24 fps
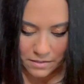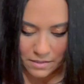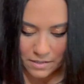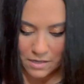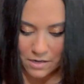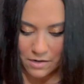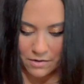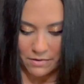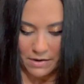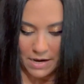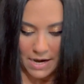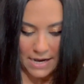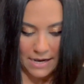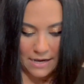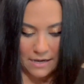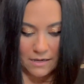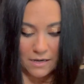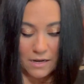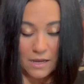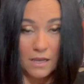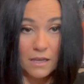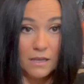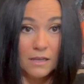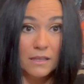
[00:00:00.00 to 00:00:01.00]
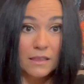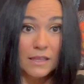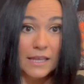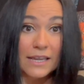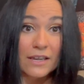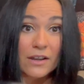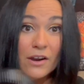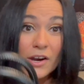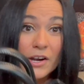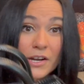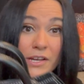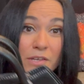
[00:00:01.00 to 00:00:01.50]
All right,
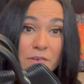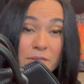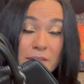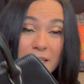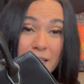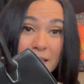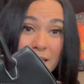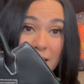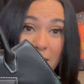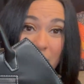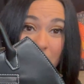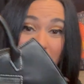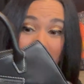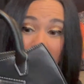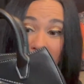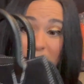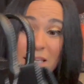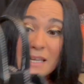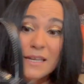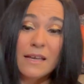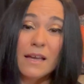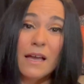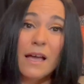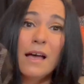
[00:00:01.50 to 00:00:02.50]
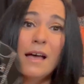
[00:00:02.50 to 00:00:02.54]
like, are you kidding me?